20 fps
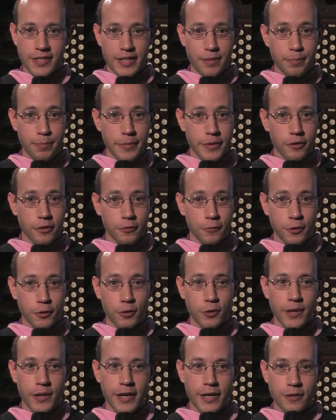and the middle
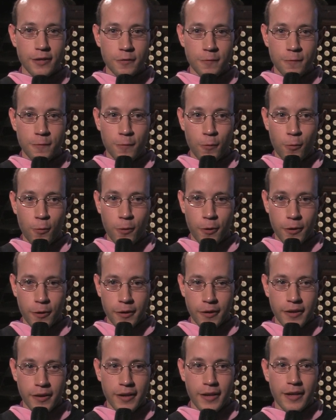fugue has
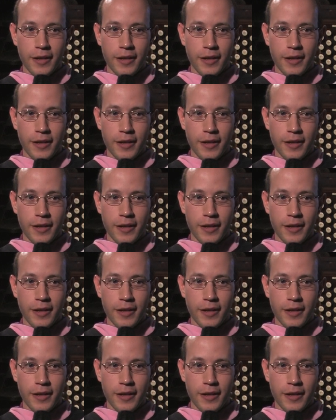4.